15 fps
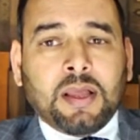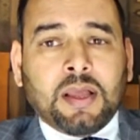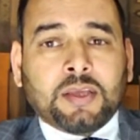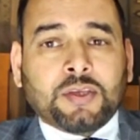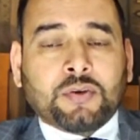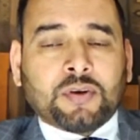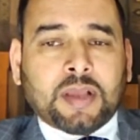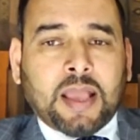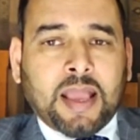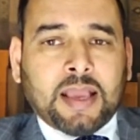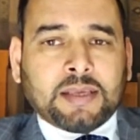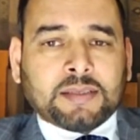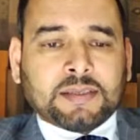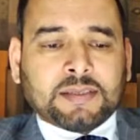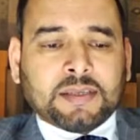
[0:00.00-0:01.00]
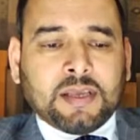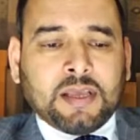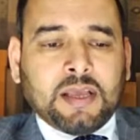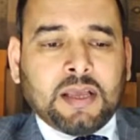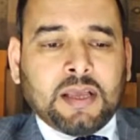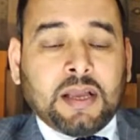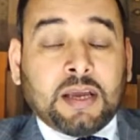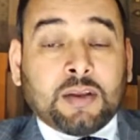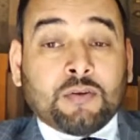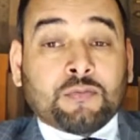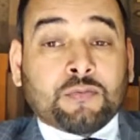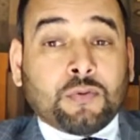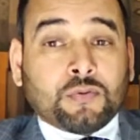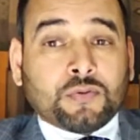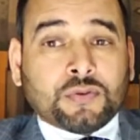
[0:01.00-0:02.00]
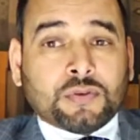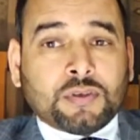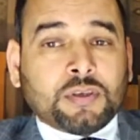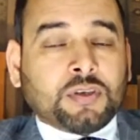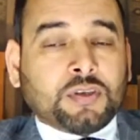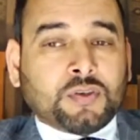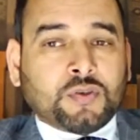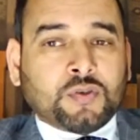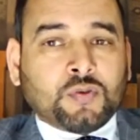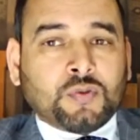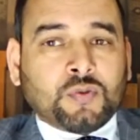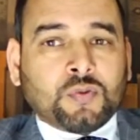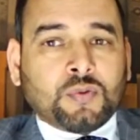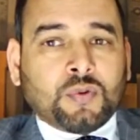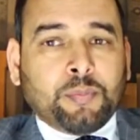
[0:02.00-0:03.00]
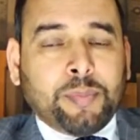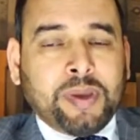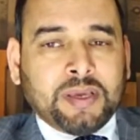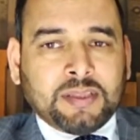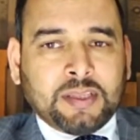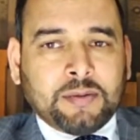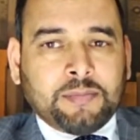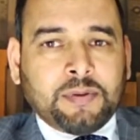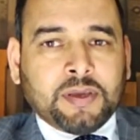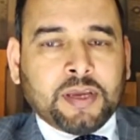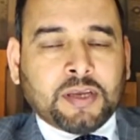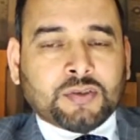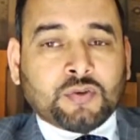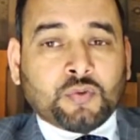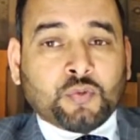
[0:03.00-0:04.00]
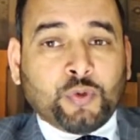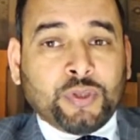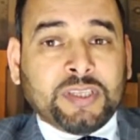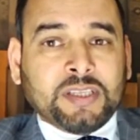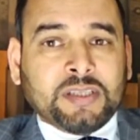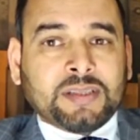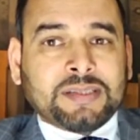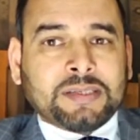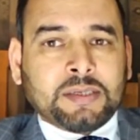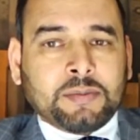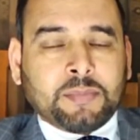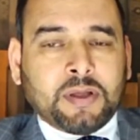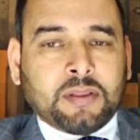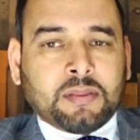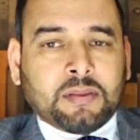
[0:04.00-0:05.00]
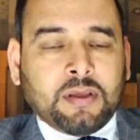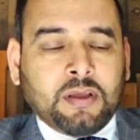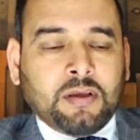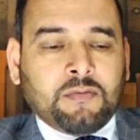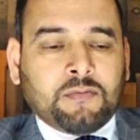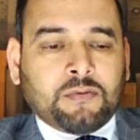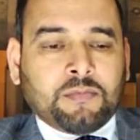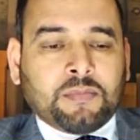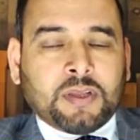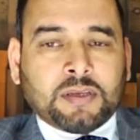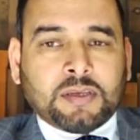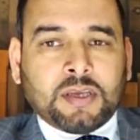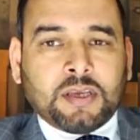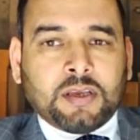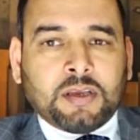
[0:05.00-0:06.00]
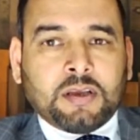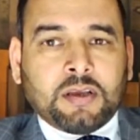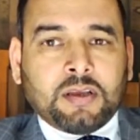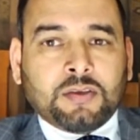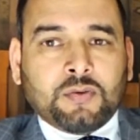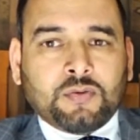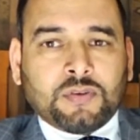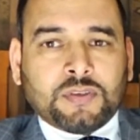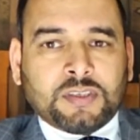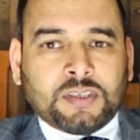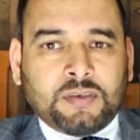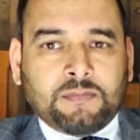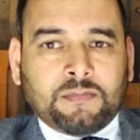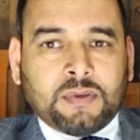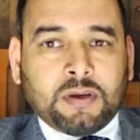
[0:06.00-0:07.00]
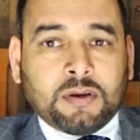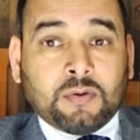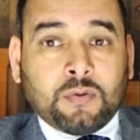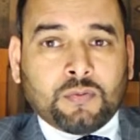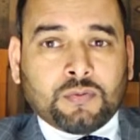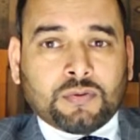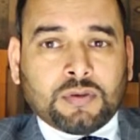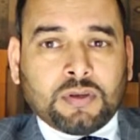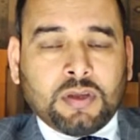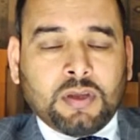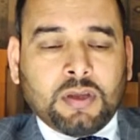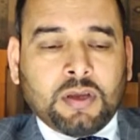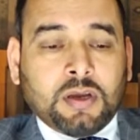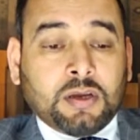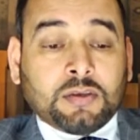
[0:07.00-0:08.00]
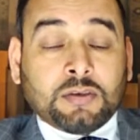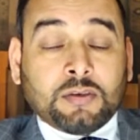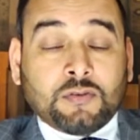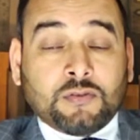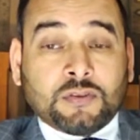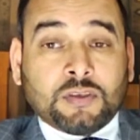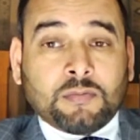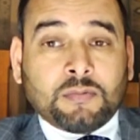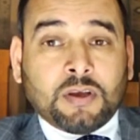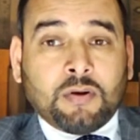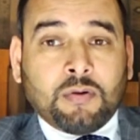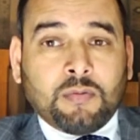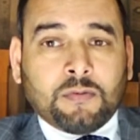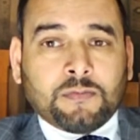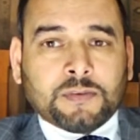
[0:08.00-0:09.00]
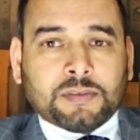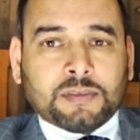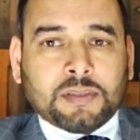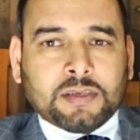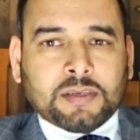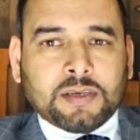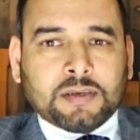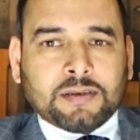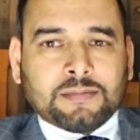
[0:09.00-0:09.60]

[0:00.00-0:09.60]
your case. And of course, you need to make the application within 3 months from the day you receive the court, you receive the Home Office letter.